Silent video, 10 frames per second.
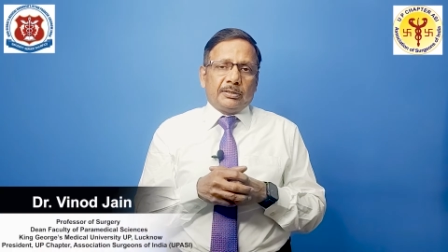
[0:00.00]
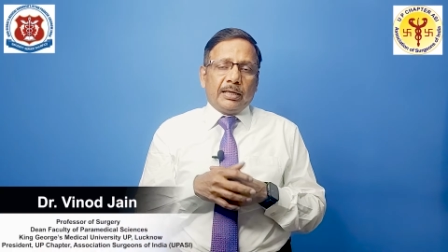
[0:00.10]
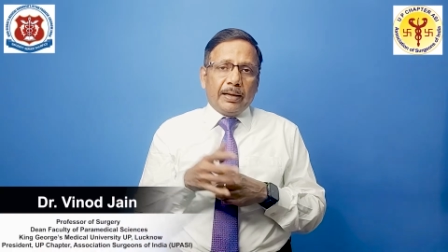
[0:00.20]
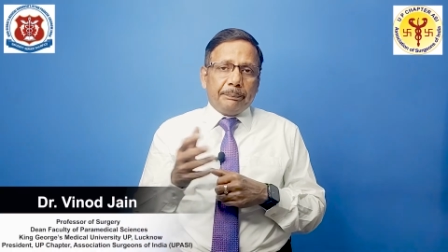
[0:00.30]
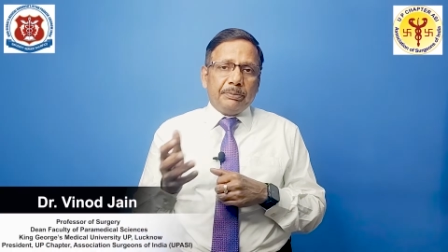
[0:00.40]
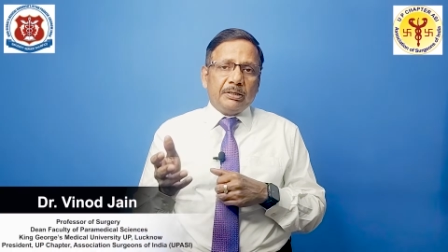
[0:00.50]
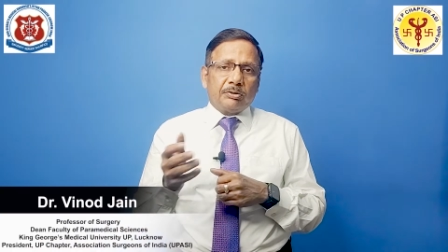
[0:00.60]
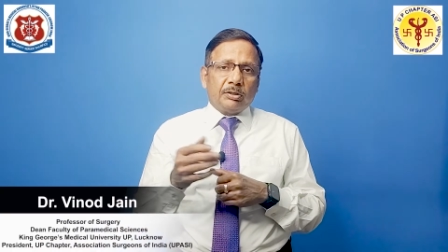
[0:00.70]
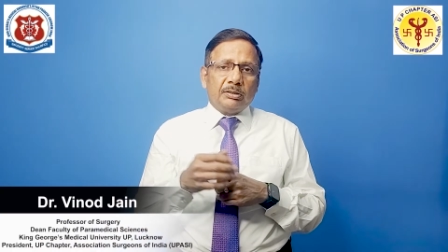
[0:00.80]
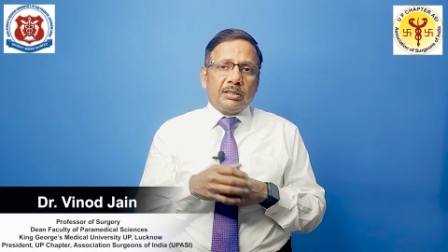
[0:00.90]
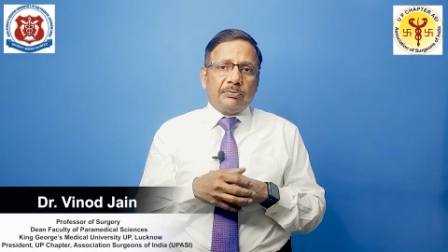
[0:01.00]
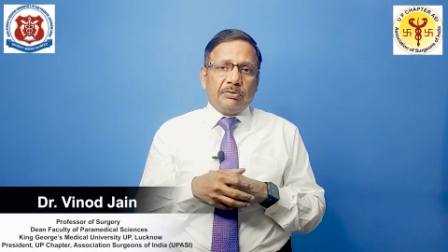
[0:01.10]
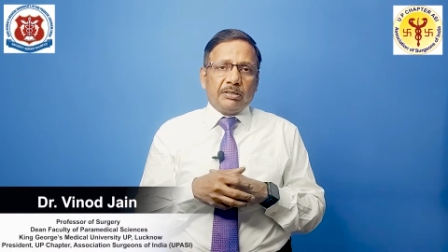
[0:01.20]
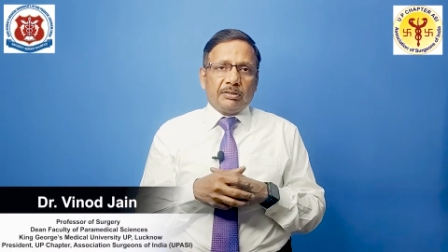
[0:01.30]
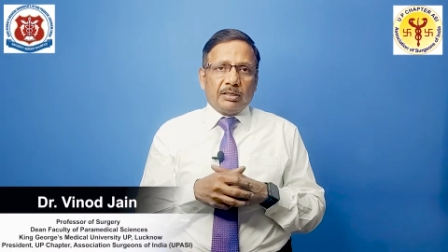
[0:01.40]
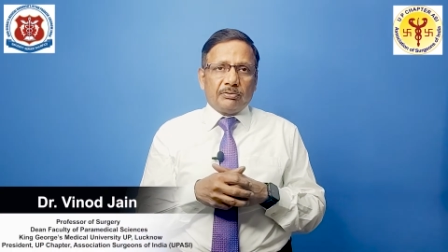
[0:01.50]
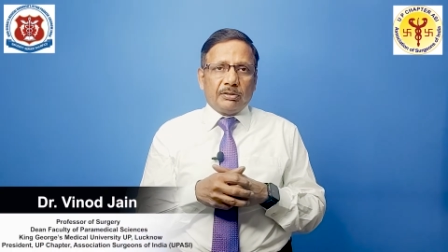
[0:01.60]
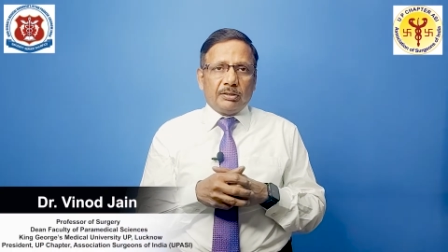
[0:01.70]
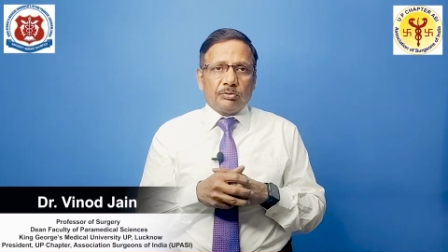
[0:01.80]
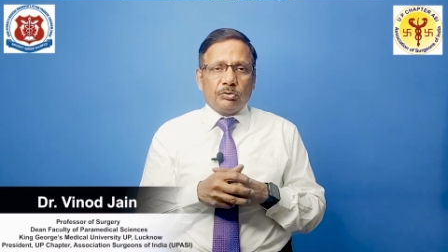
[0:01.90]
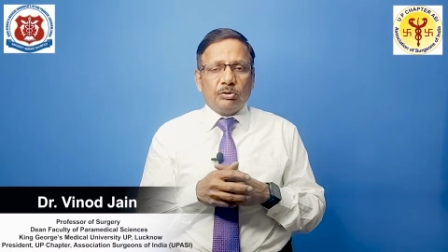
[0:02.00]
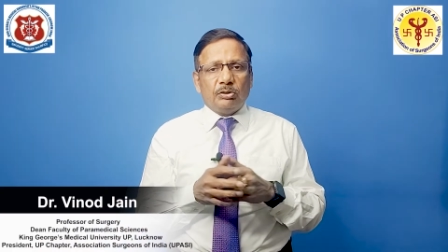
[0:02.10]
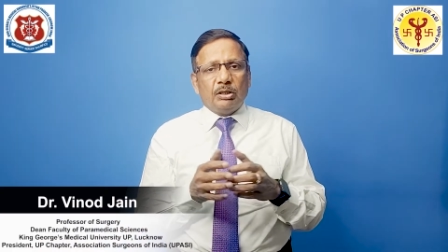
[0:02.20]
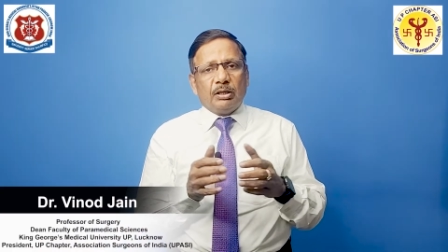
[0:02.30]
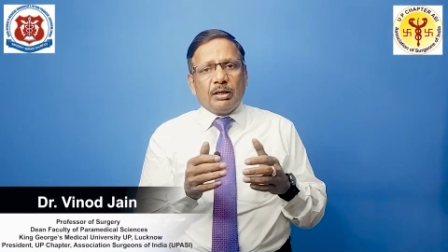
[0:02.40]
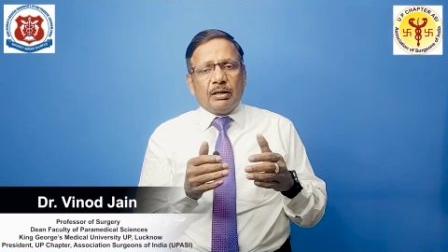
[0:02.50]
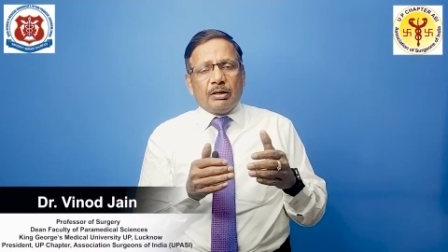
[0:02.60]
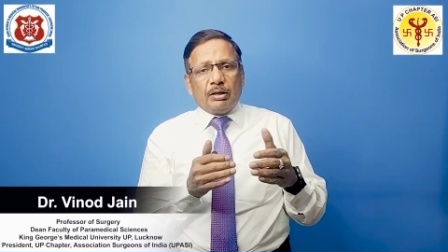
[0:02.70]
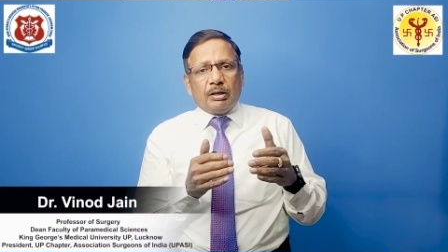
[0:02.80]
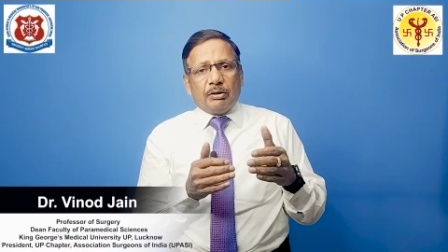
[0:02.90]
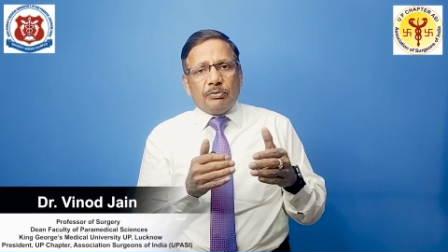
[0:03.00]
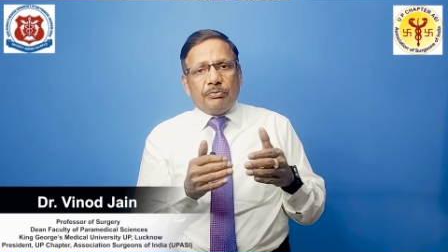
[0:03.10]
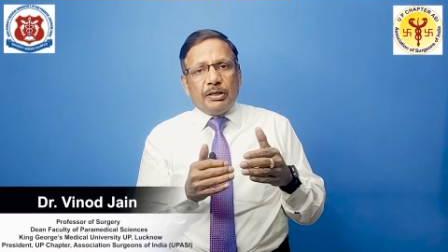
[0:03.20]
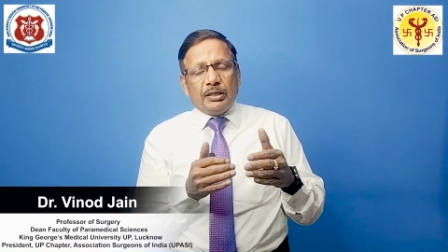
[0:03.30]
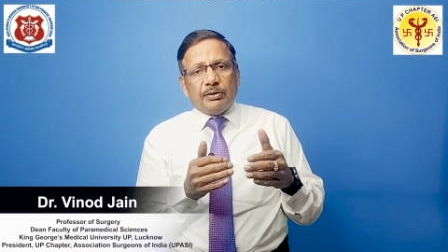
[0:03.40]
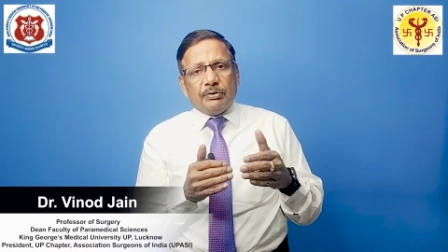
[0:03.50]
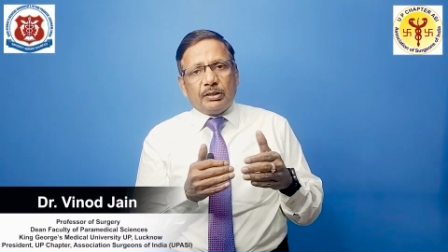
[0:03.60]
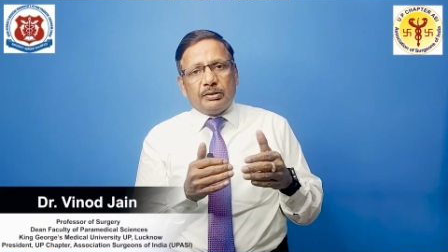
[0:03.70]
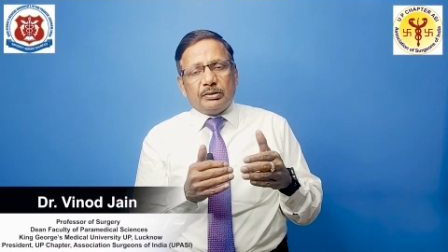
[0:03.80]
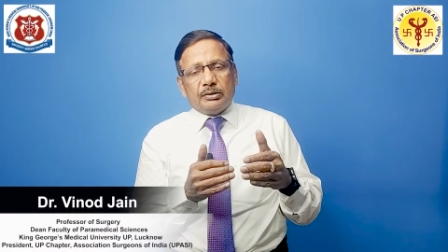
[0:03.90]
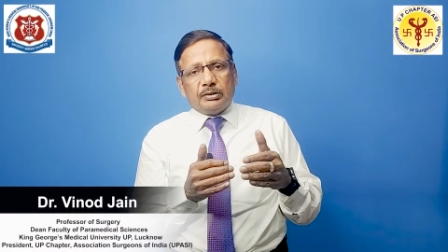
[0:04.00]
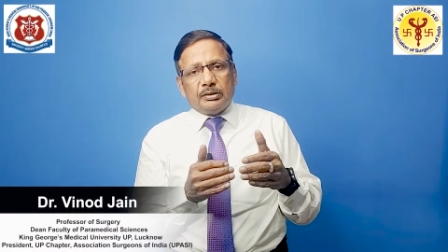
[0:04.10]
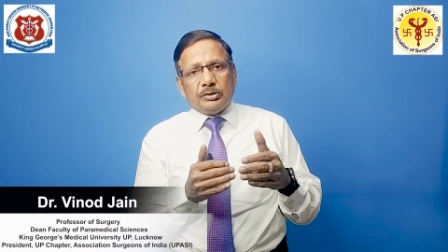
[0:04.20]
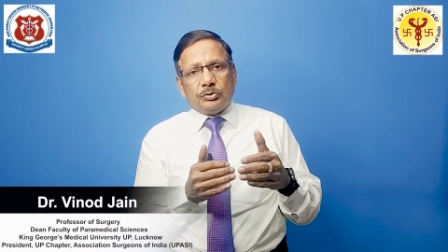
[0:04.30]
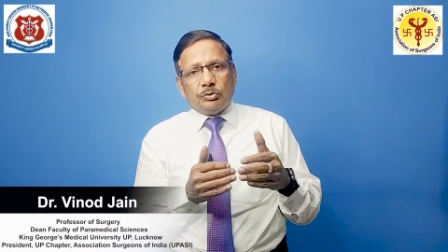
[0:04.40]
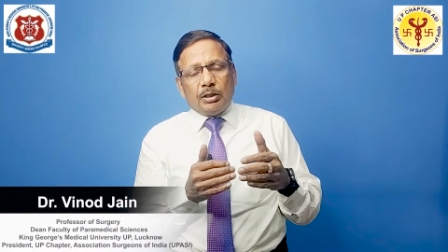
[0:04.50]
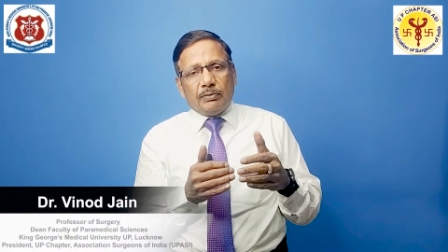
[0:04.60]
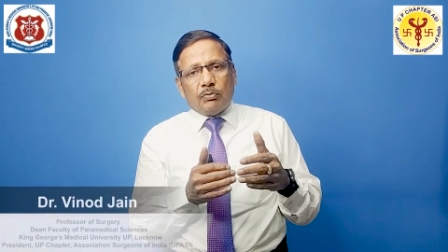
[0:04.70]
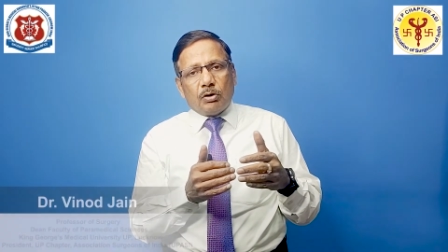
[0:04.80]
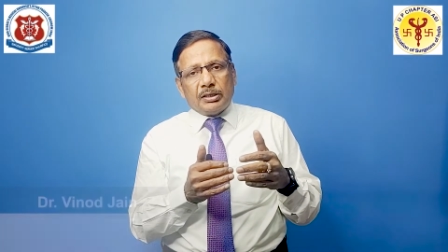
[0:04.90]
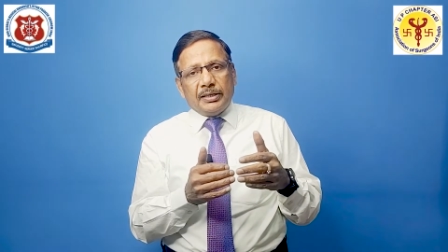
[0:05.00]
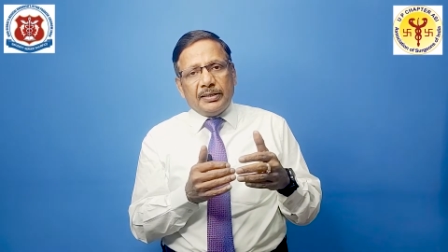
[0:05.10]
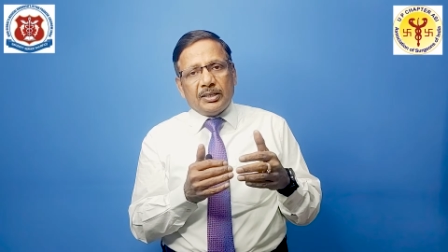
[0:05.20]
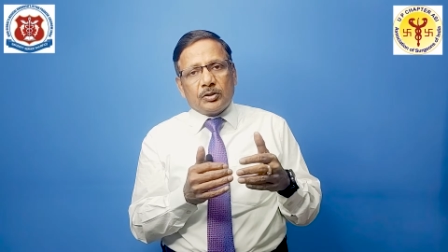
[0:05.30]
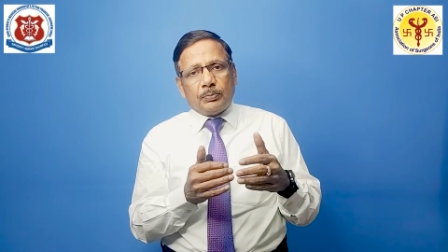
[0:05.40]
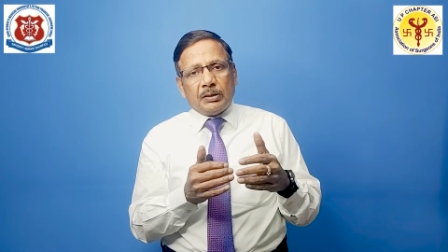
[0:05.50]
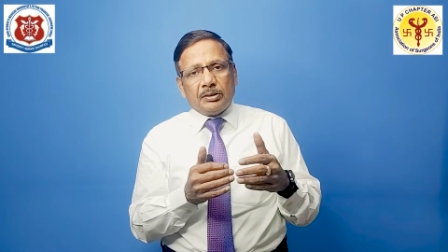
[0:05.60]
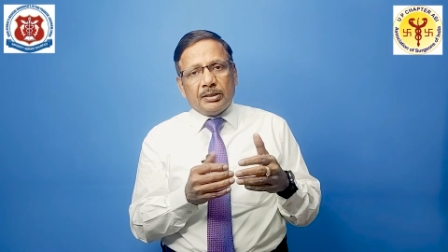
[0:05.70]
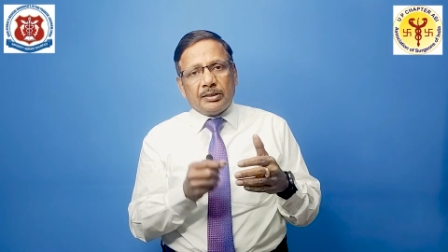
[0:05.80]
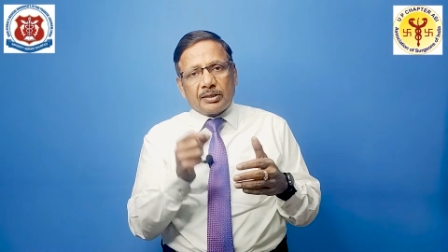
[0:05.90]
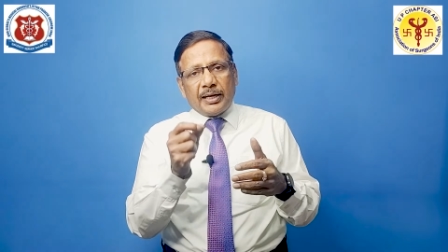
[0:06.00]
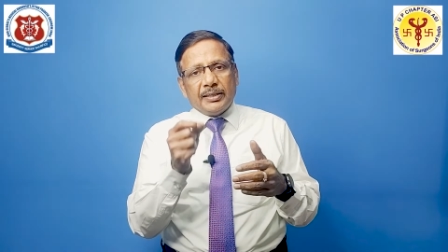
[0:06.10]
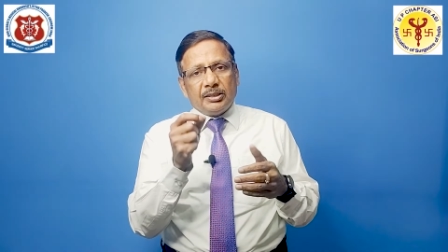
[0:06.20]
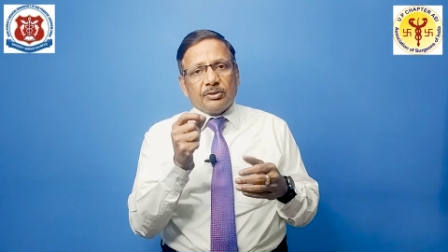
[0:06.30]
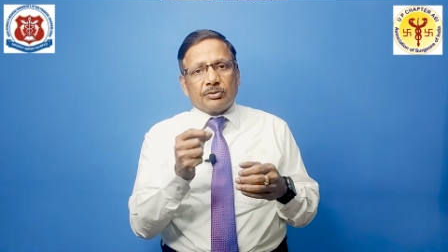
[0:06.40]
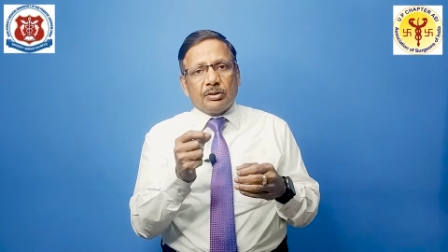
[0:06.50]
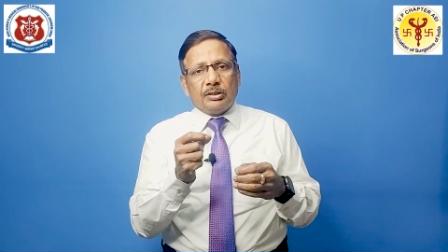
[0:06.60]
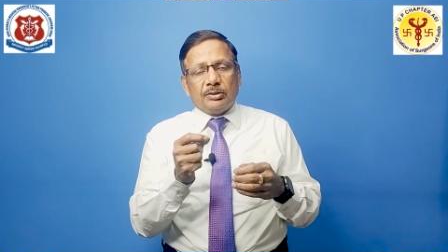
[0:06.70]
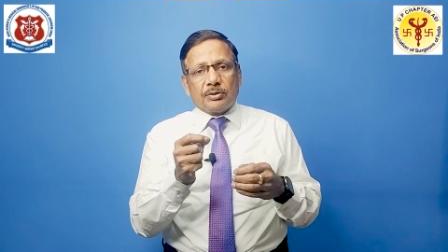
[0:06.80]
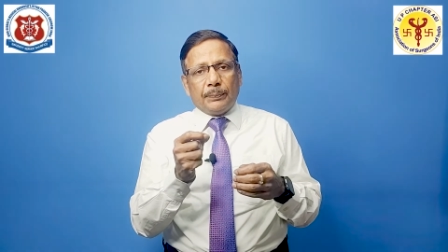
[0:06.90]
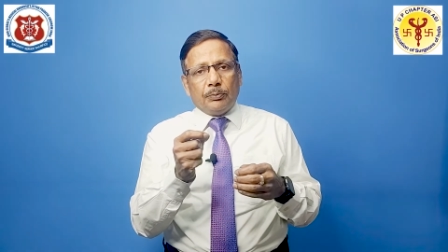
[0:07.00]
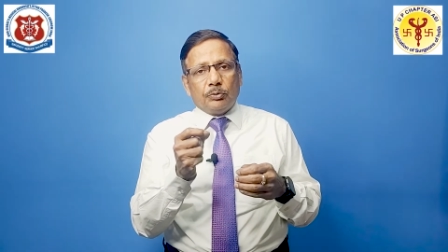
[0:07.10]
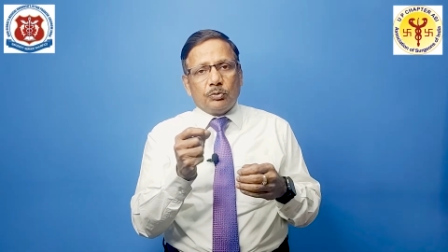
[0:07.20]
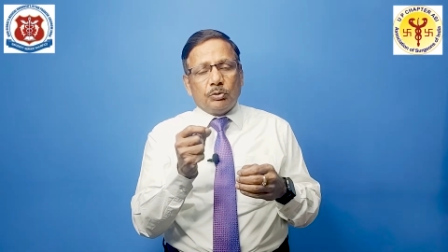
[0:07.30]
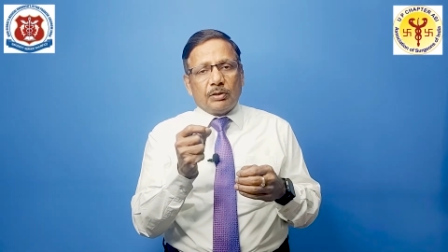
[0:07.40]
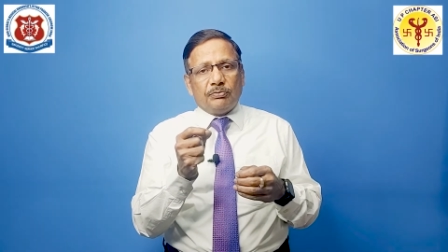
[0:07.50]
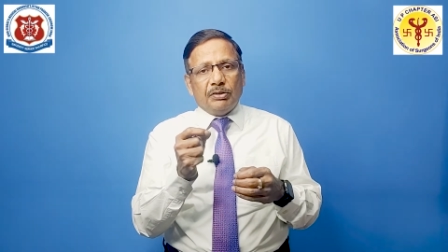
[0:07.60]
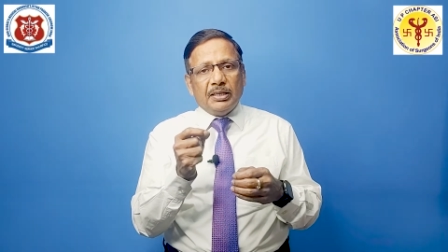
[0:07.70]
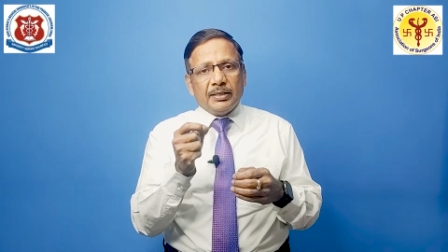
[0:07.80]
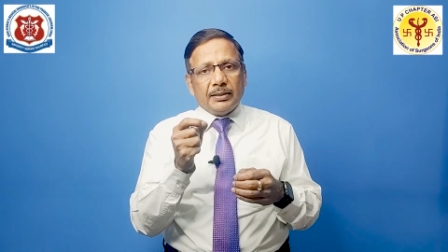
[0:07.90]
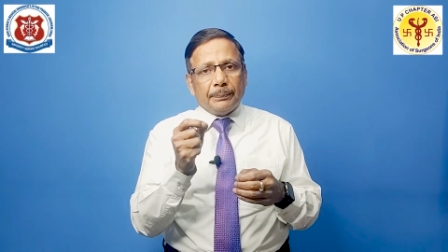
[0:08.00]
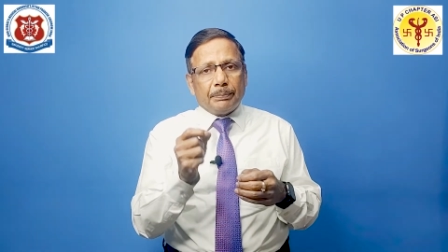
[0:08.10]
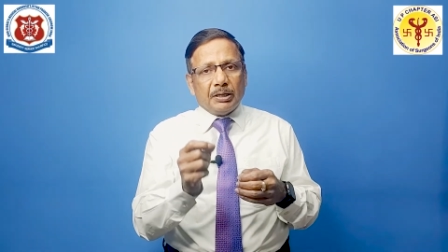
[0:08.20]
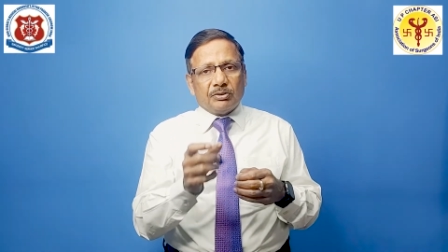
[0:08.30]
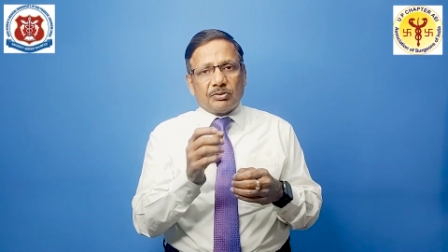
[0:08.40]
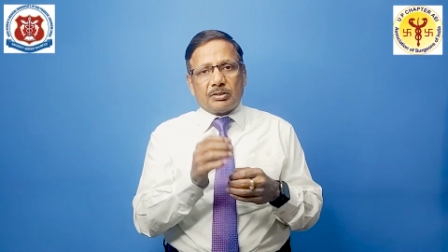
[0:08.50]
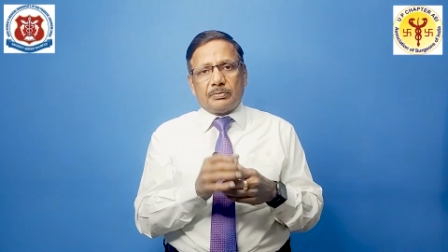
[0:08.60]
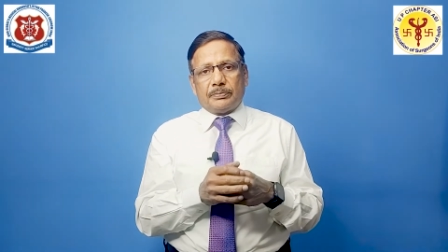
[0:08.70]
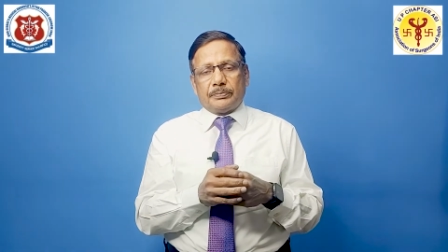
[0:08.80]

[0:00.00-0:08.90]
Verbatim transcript: the happiness on their face as well. So, whenever you have got any expertise and try this, suppose you are feeling depressed,